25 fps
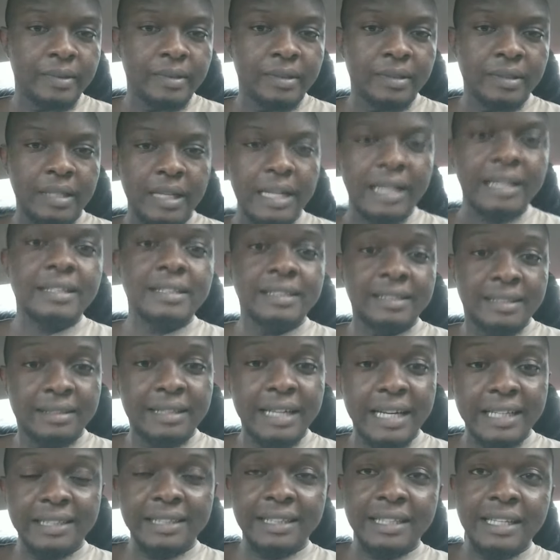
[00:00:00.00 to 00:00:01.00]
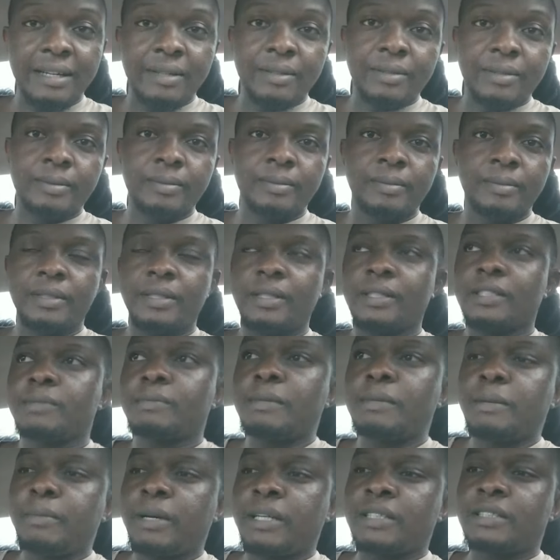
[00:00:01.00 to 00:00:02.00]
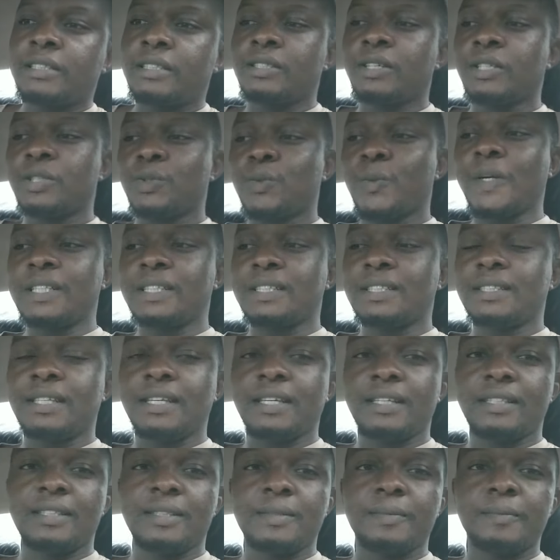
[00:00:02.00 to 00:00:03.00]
Like right now. Because my battery just went dead.